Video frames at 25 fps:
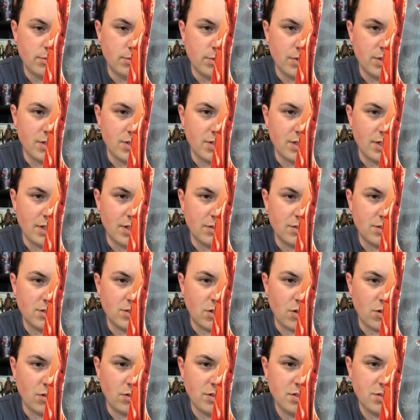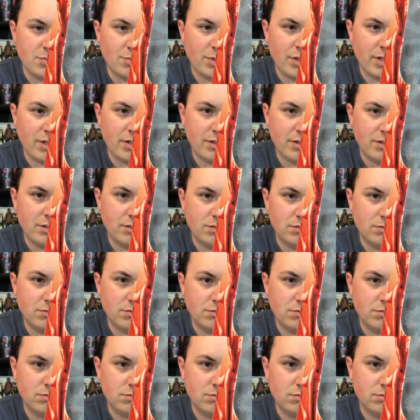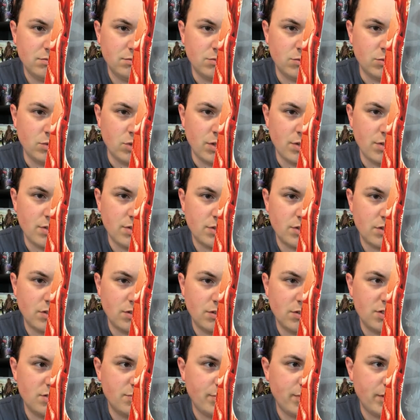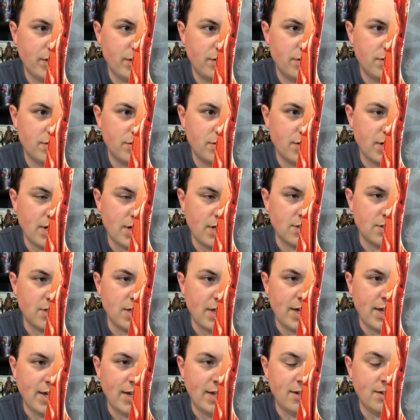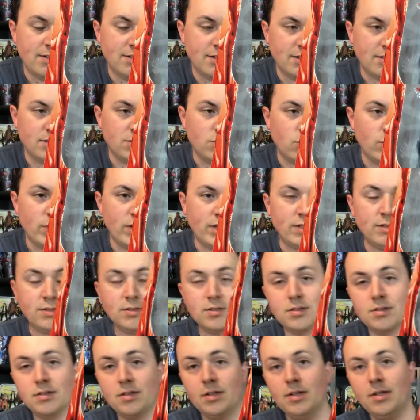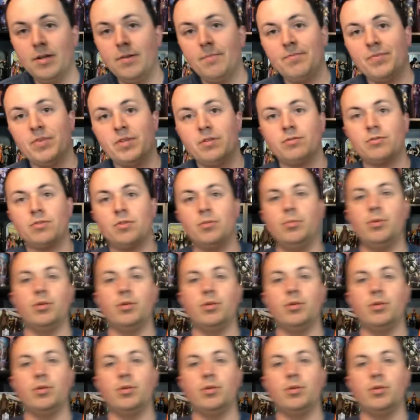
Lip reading: what is that, Scarlet Spider? One of the Scarlet Spiders has the head and the wings for the